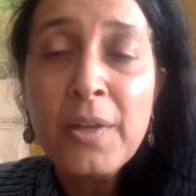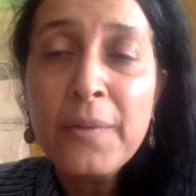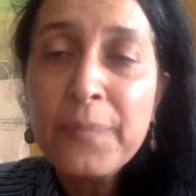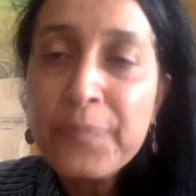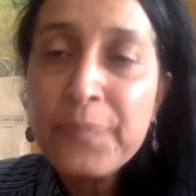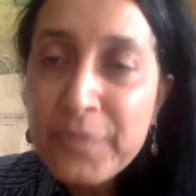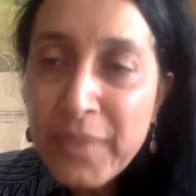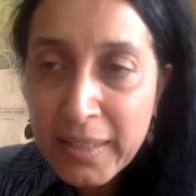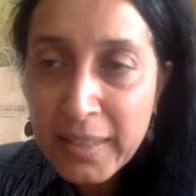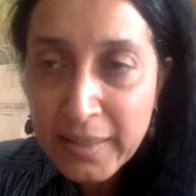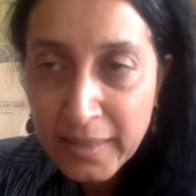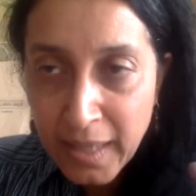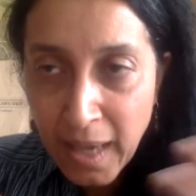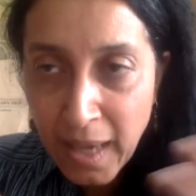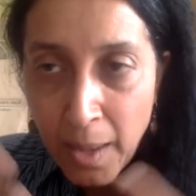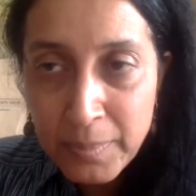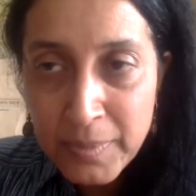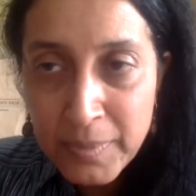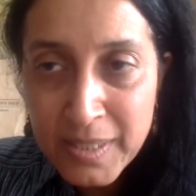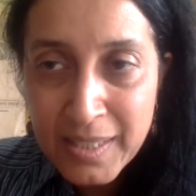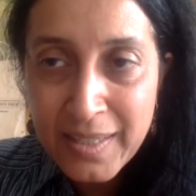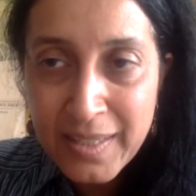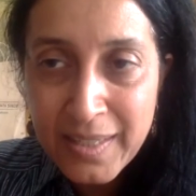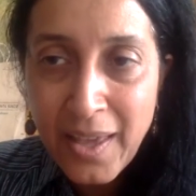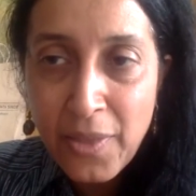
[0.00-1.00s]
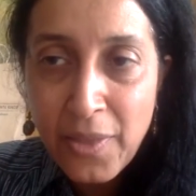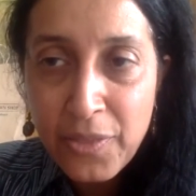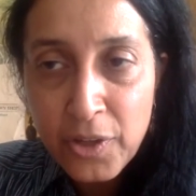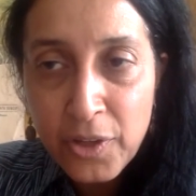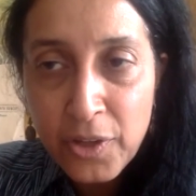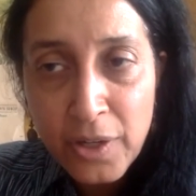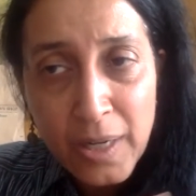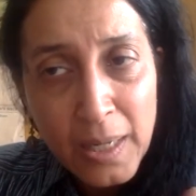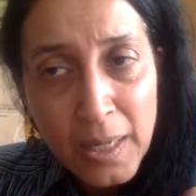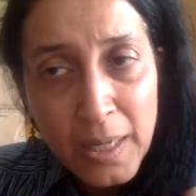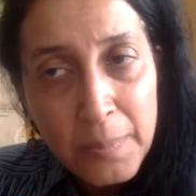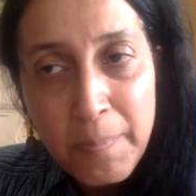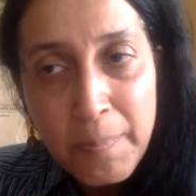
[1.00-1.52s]
that come together
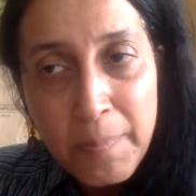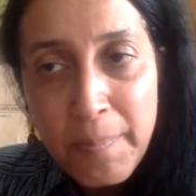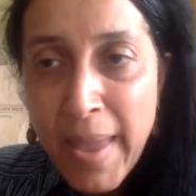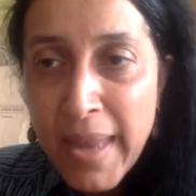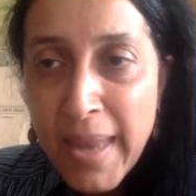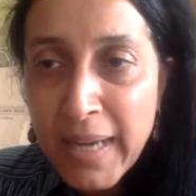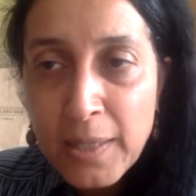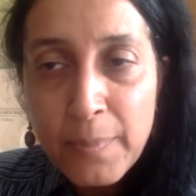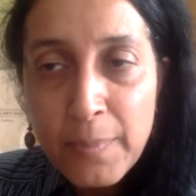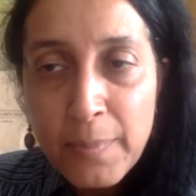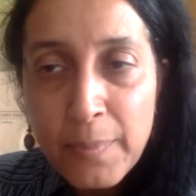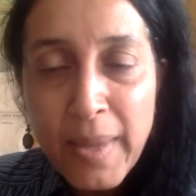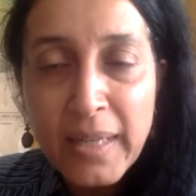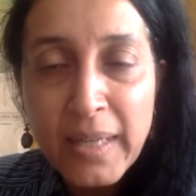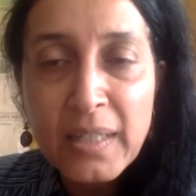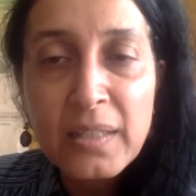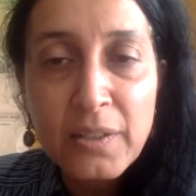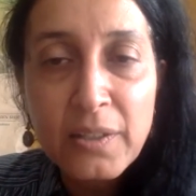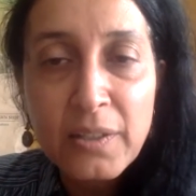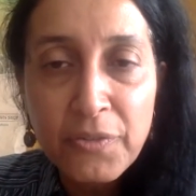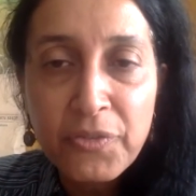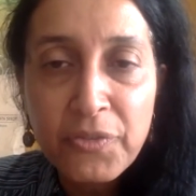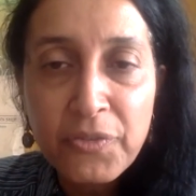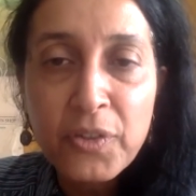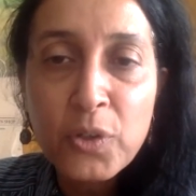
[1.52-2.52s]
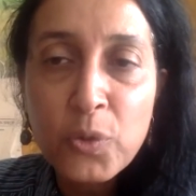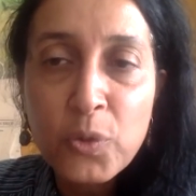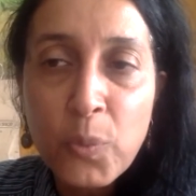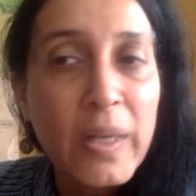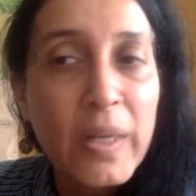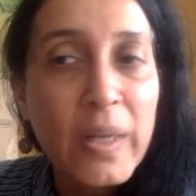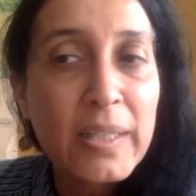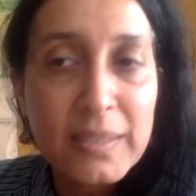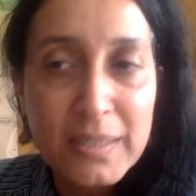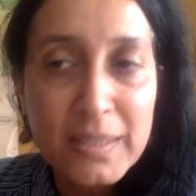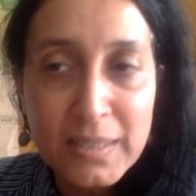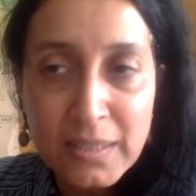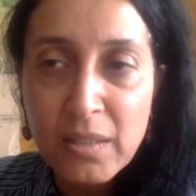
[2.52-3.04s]
in many, many different
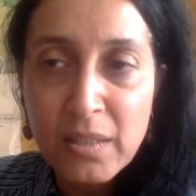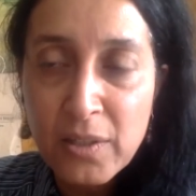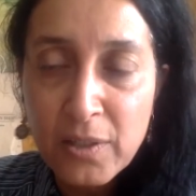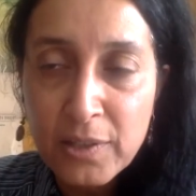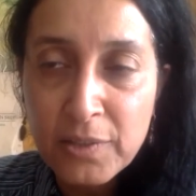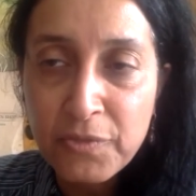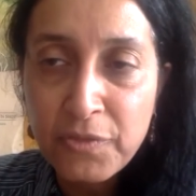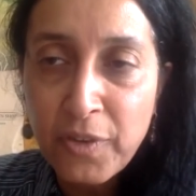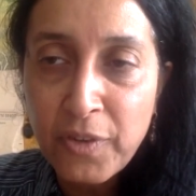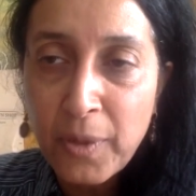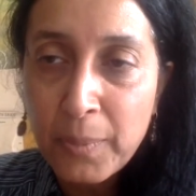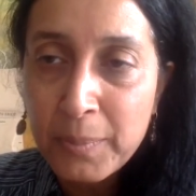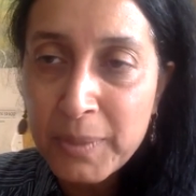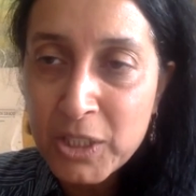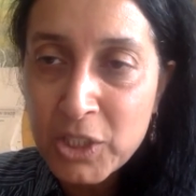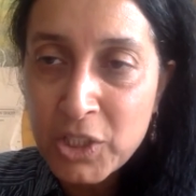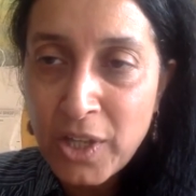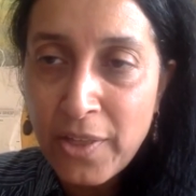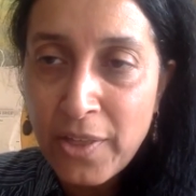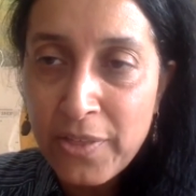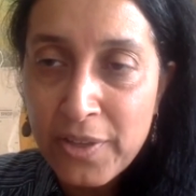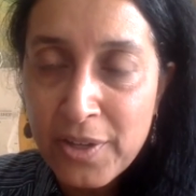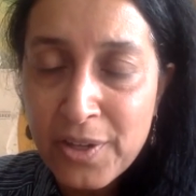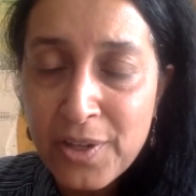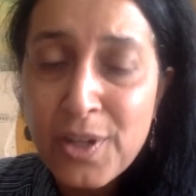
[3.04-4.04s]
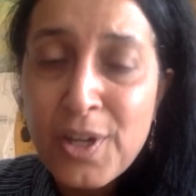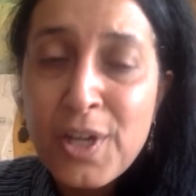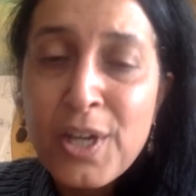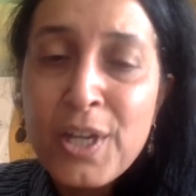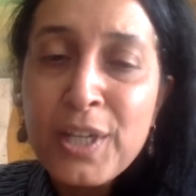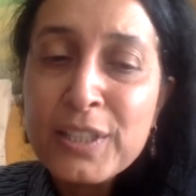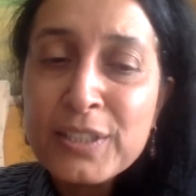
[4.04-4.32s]
ways to learn from each other.